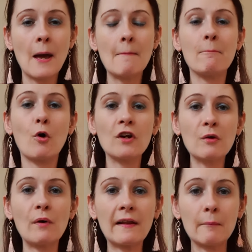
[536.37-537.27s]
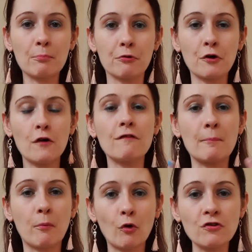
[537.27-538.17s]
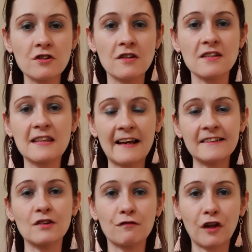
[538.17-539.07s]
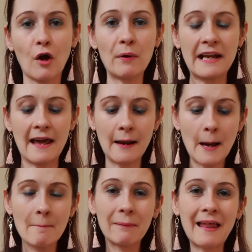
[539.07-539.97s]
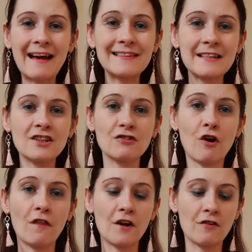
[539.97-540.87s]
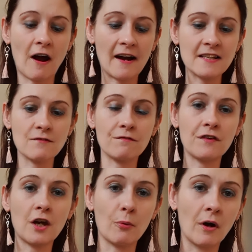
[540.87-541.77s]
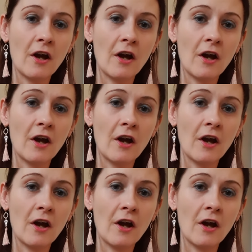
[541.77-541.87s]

Money will improve, abundance, things are flowing in. Blessings are on the horizon for you.